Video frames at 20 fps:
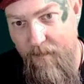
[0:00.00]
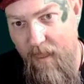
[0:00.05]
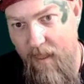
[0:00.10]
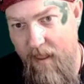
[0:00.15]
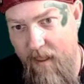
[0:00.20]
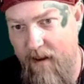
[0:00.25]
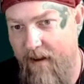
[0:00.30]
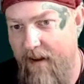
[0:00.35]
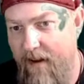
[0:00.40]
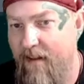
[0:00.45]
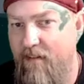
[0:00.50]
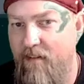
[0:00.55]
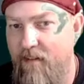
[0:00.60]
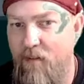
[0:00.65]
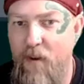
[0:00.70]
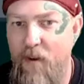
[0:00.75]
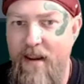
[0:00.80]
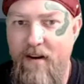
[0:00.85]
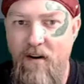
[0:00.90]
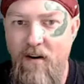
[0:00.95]
And he's a
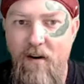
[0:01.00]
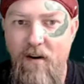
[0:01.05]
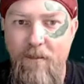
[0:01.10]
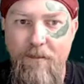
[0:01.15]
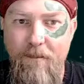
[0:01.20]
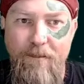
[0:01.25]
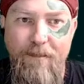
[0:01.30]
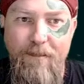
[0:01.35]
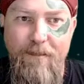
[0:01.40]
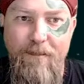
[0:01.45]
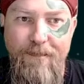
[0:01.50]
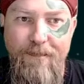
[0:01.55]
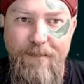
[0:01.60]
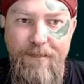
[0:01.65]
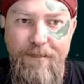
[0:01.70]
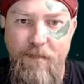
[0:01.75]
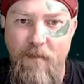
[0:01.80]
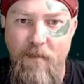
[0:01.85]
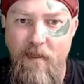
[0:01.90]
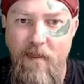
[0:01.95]
wiener.
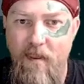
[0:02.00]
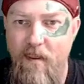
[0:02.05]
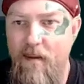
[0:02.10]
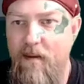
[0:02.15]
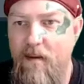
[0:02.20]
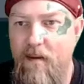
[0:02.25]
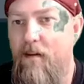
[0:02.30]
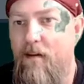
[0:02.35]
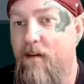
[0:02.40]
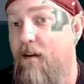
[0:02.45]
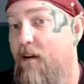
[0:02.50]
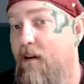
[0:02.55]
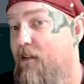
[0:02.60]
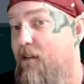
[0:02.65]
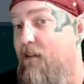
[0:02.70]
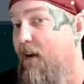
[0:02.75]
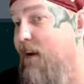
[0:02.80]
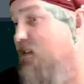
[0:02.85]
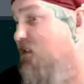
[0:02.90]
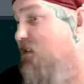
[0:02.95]

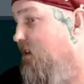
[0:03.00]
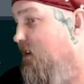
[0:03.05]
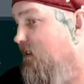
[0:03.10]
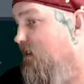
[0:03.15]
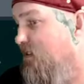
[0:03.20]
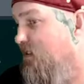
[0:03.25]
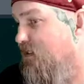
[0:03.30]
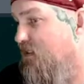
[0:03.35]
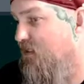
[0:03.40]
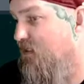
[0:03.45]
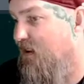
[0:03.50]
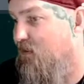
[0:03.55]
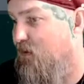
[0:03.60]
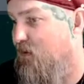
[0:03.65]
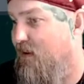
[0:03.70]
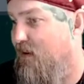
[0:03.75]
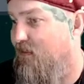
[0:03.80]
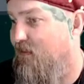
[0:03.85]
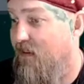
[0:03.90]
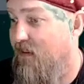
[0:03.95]
Congratulations,
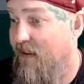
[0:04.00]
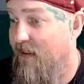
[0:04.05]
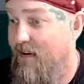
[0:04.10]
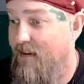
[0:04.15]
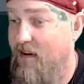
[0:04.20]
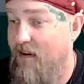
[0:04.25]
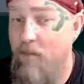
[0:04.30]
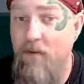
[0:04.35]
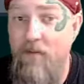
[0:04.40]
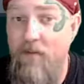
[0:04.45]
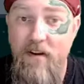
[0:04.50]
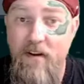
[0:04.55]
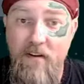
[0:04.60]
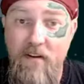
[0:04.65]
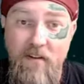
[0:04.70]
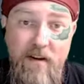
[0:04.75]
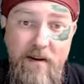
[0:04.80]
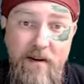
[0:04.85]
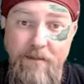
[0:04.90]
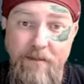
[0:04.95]
Sagewise, on that double
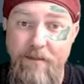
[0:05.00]
victory.